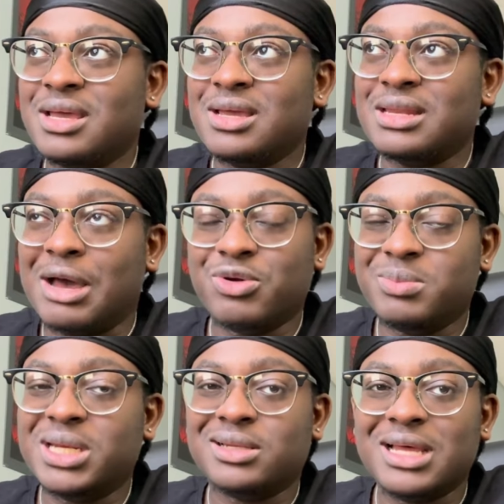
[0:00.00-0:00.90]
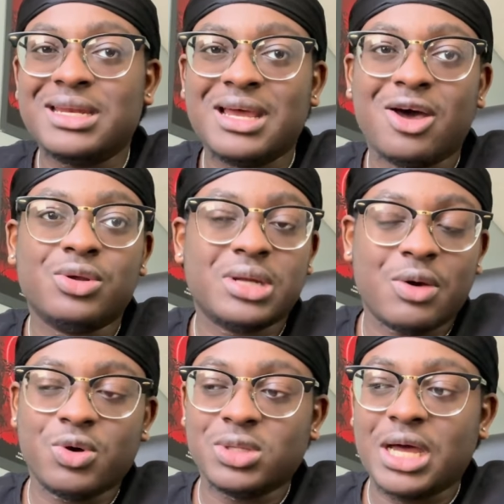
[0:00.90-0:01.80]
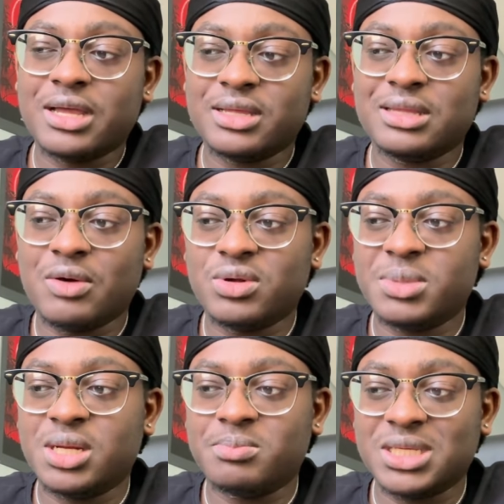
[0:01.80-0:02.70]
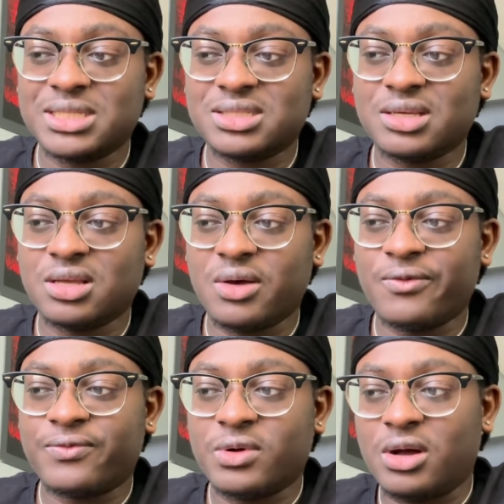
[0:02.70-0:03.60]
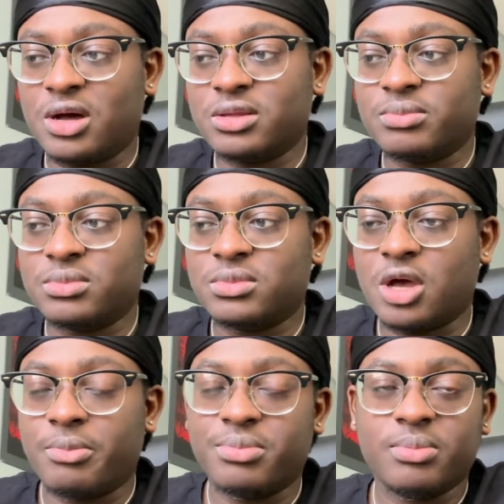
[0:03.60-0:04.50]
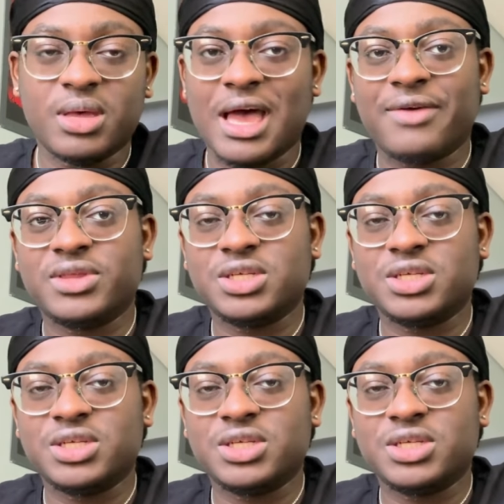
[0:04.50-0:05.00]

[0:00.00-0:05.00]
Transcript: That would have been a letdown. I won't lie. That would have been a miss from on on behalf of the